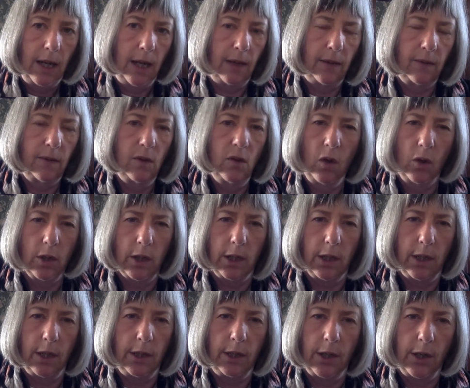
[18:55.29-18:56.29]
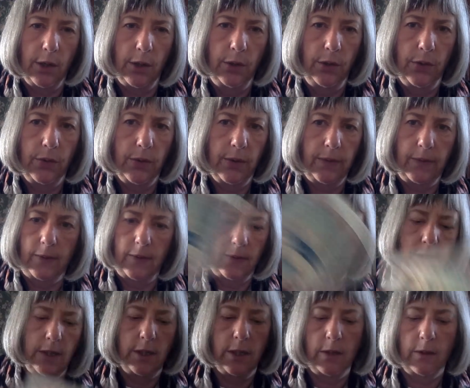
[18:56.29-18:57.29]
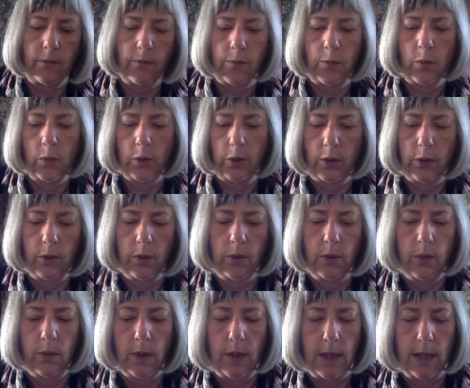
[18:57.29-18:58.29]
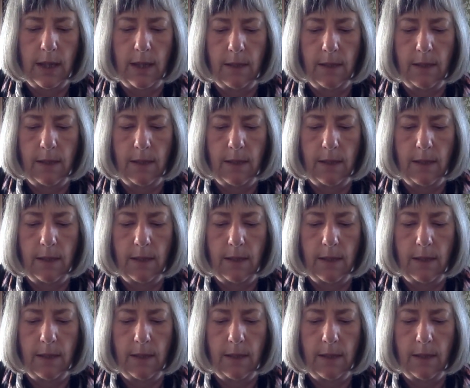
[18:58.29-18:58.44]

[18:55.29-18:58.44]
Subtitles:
It's not an onerous decision for you.